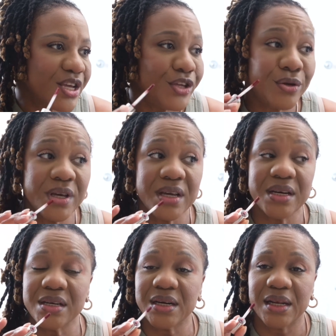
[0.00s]
You
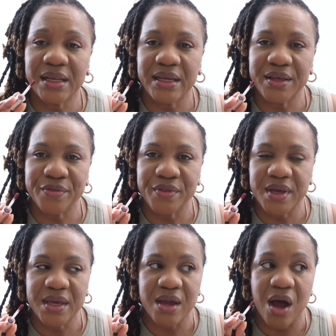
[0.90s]
can clean
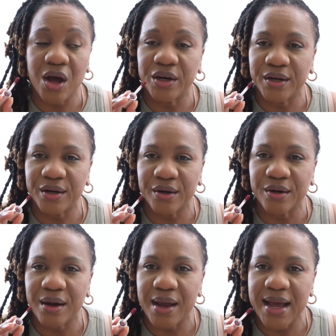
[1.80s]
the
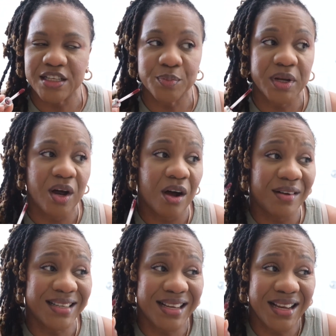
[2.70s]
under aspect off.
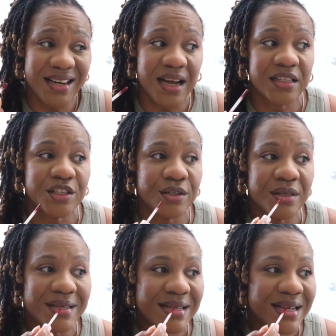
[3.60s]
I tend not
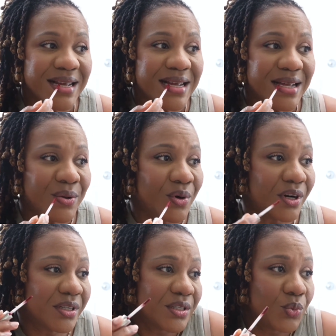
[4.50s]
to. It
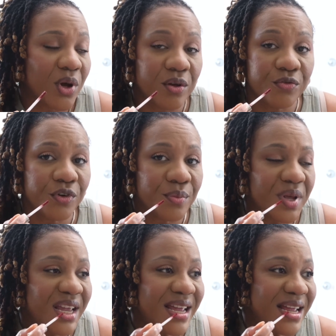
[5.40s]
works well for
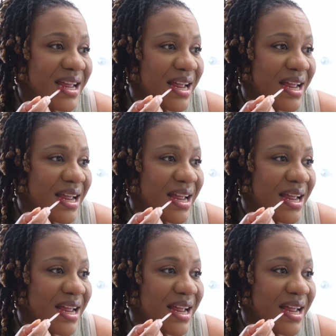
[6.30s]
me.